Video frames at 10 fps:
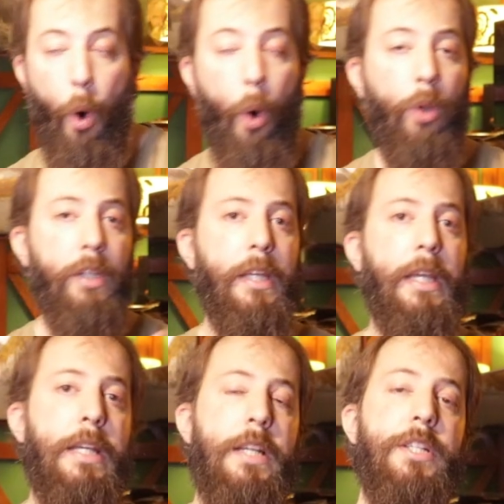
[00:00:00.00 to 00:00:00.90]
Only
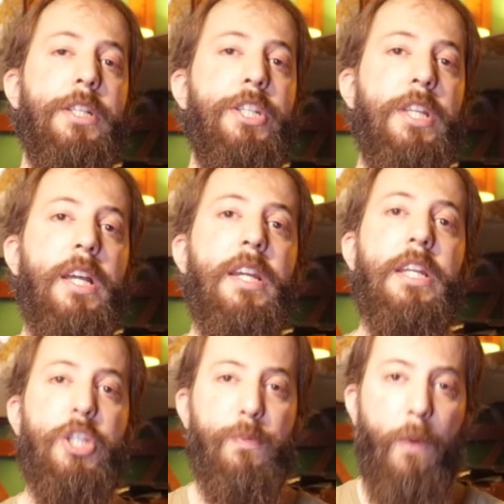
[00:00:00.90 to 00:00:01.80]
in
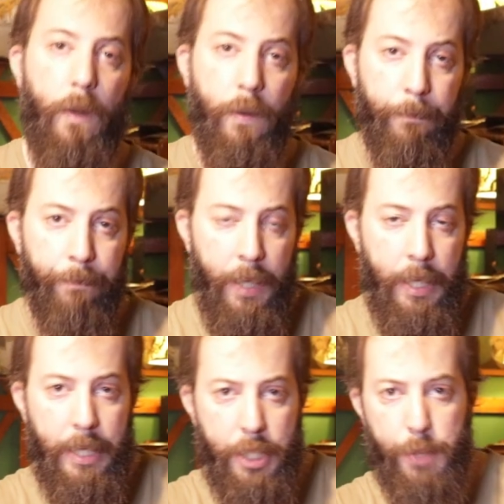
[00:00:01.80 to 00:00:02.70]
Skirnismál,
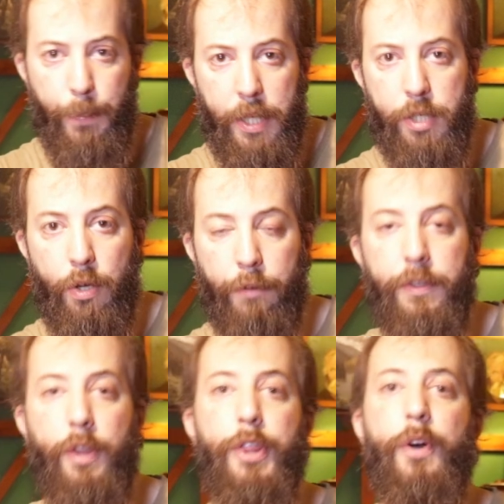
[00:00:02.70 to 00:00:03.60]
it speaks
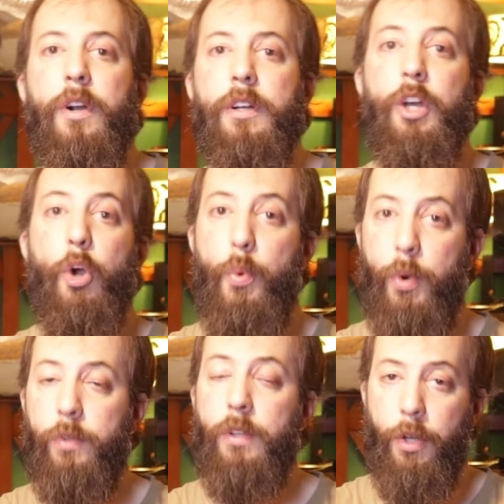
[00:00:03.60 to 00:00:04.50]
of the thorn
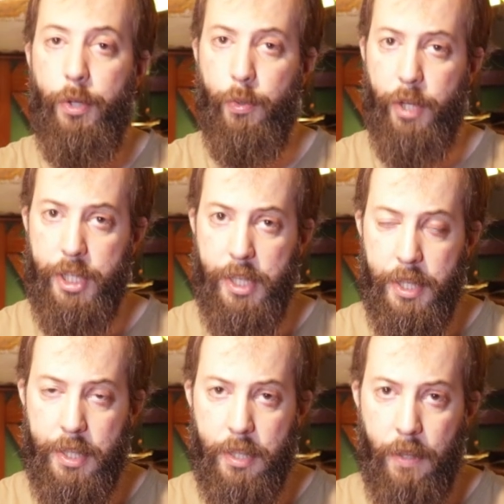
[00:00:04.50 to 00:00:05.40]
rune,
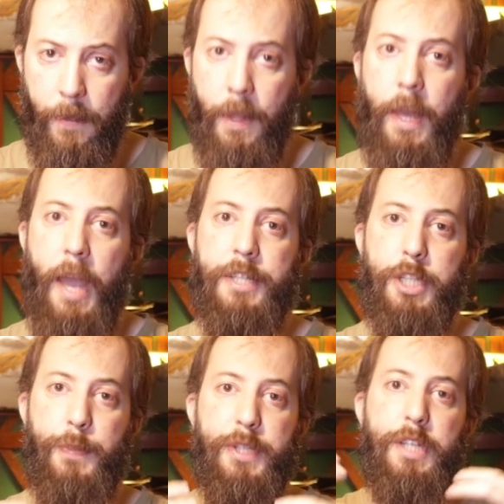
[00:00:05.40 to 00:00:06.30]
Thurisas,
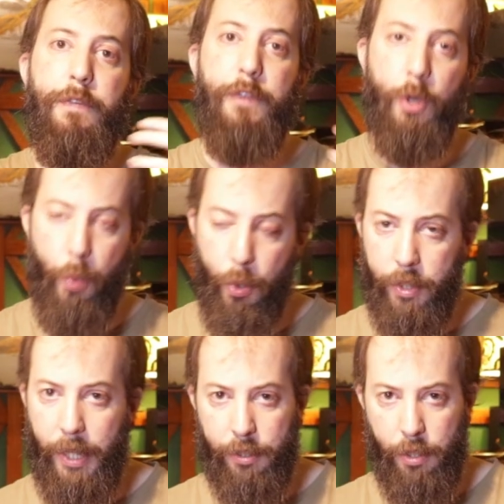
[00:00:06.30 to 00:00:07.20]
as a specific
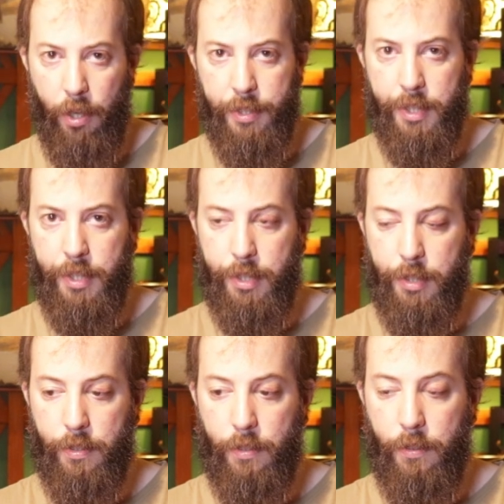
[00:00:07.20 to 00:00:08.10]
rune that
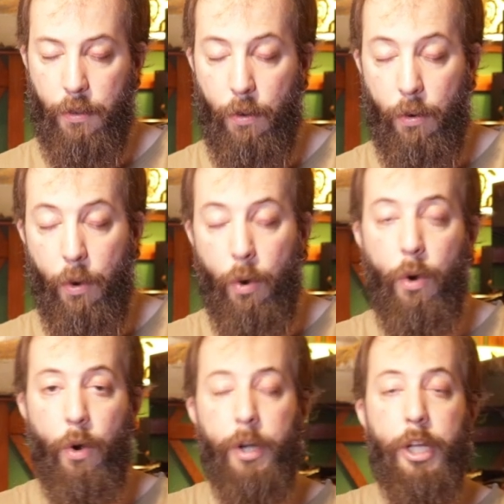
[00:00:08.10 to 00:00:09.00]
causes
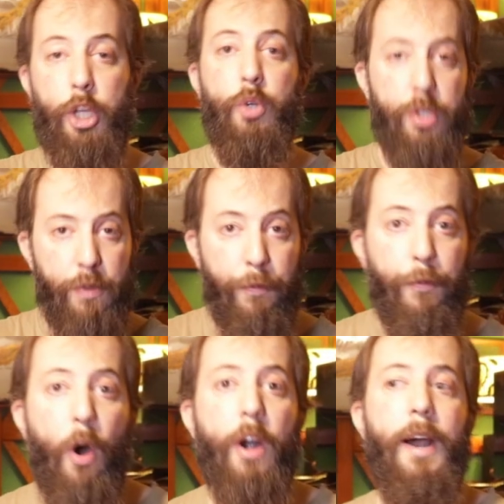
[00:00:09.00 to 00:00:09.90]
or used
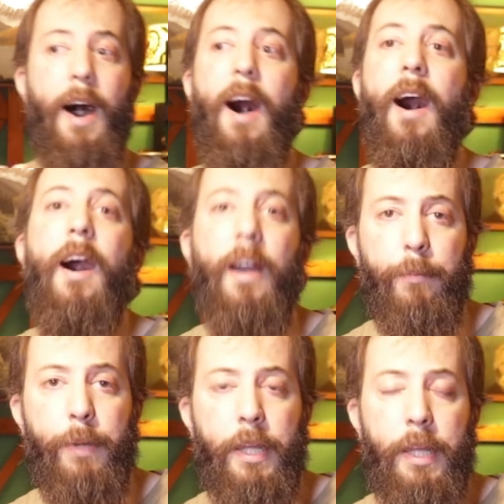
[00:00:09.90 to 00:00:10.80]
for
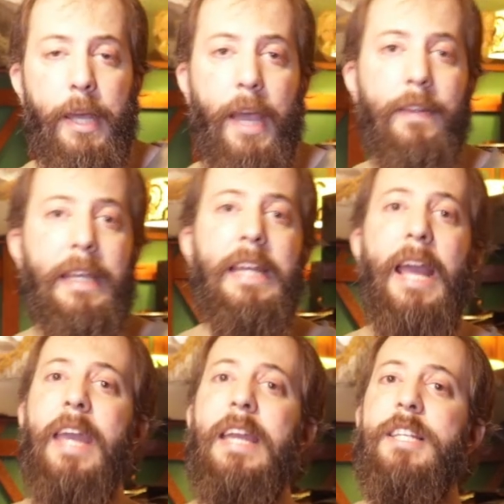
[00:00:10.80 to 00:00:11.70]
harm. And in
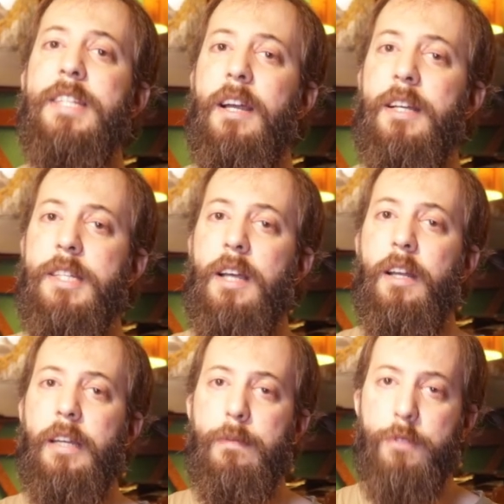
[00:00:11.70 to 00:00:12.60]
Egil Saga's
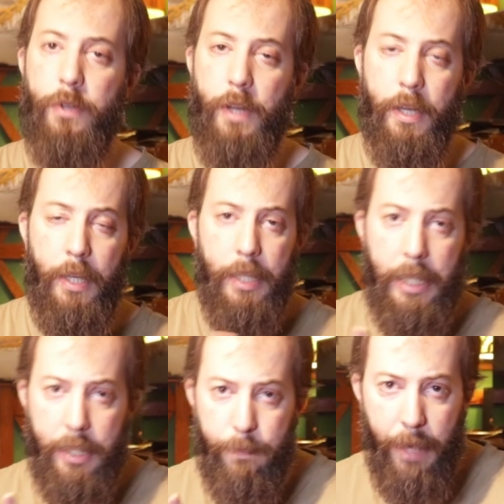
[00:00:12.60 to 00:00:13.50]
Skallagrimssonar,
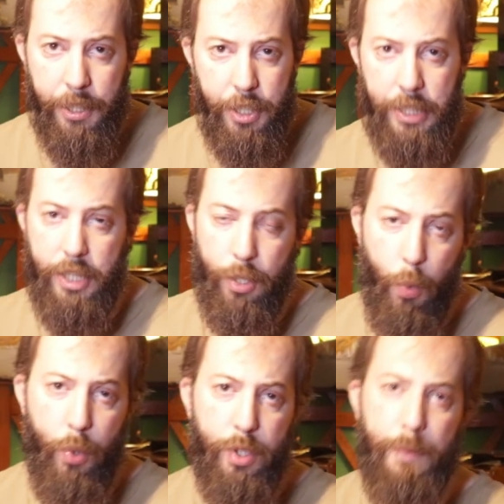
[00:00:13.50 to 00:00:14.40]
it mentions the
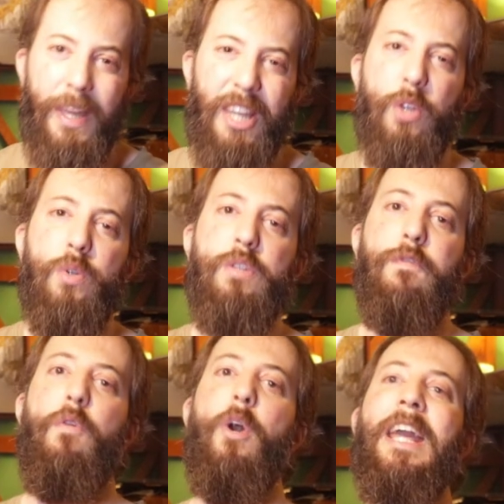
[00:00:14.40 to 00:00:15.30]
runes being used
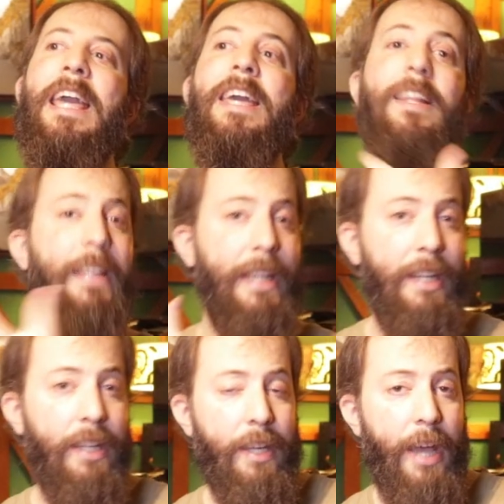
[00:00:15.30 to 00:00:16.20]
for
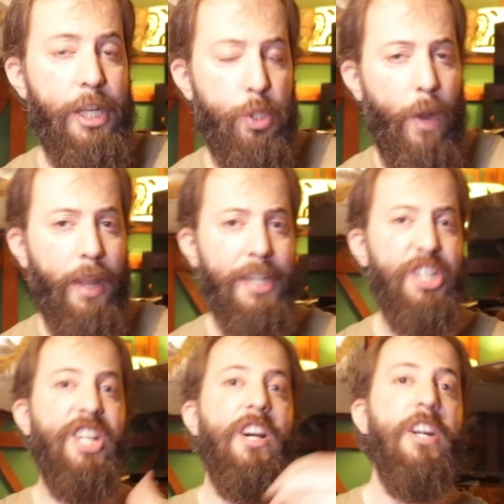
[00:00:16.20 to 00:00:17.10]
healing as well
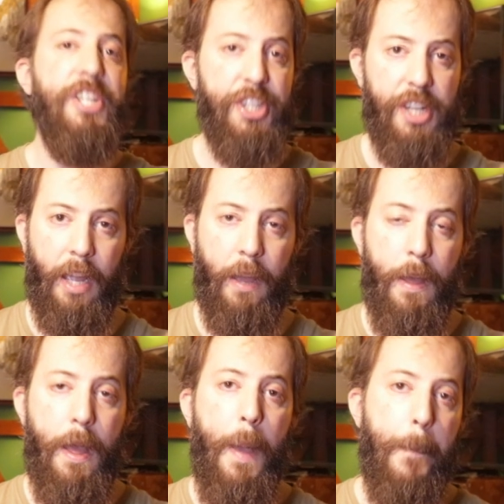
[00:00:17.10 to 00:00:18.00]
as cursing.
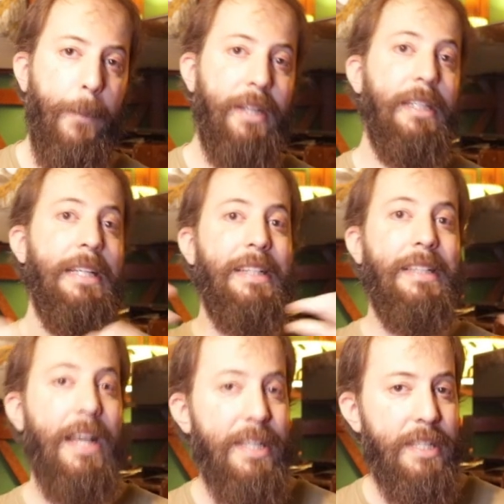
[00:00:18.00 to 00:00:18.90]
But
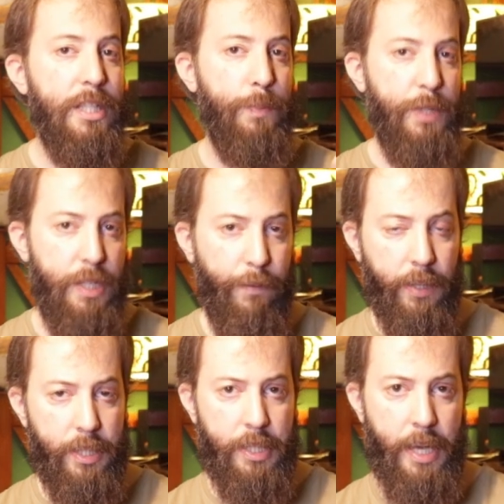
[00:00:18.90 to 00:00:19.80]
it doesn't
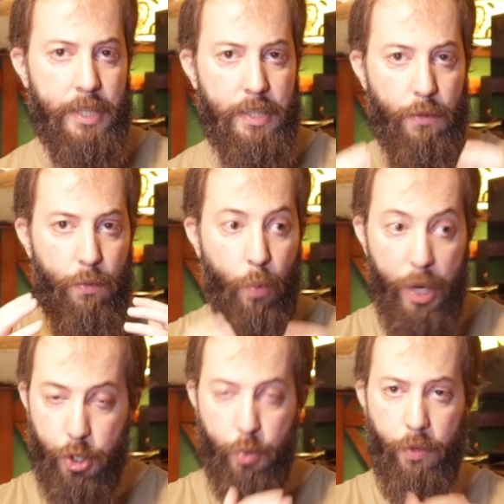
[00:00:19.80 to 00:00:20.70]
specifically says
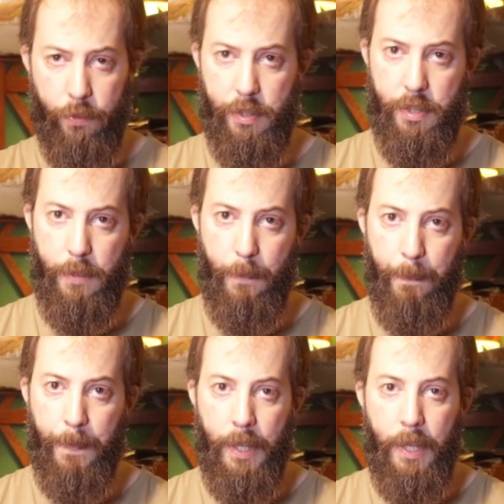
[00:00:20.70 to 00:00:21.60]
which runes.
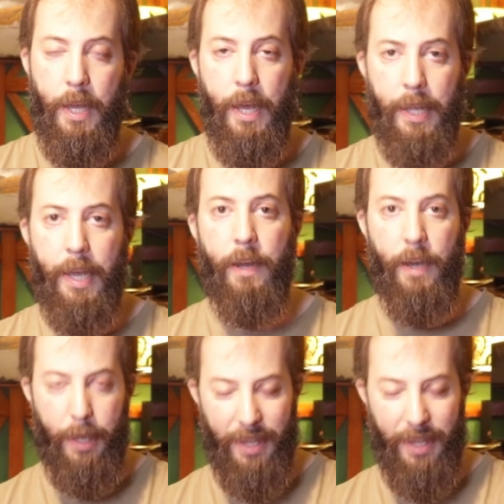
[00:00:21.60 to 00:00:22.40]
Again,